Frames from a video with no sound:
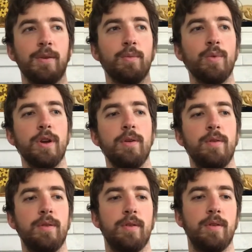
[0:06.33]

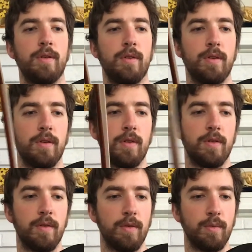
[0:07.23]
When
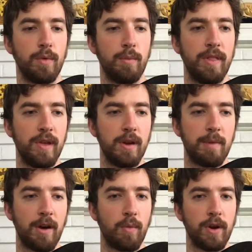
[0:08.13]
we think
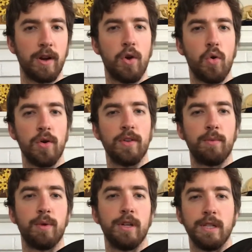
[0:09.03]
about what chords
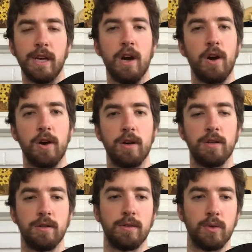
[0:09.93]
really are,
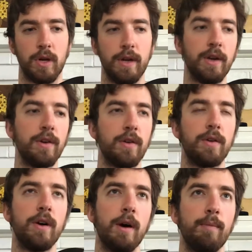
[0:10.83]
okay,
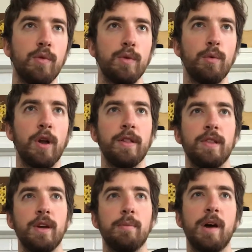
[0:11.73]
we want to
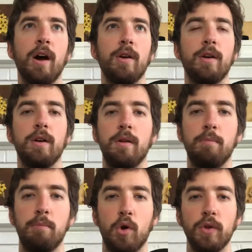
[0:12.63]
think about
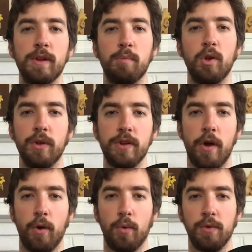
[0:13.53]
multiple
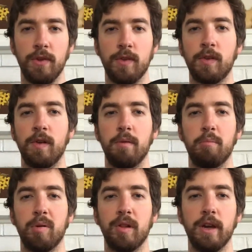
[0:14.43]
tones
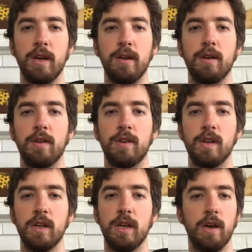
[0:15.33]
played
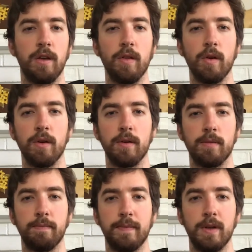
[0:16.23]
together.
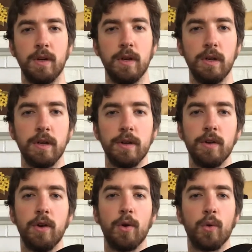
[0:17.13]

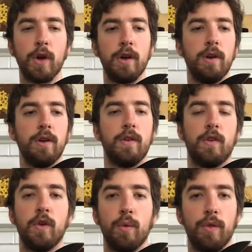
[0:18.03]
Okay,
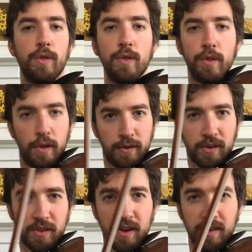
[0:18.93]
so this
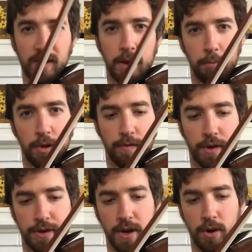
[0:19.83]
is an example of a
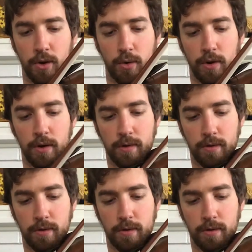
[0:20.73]
tone.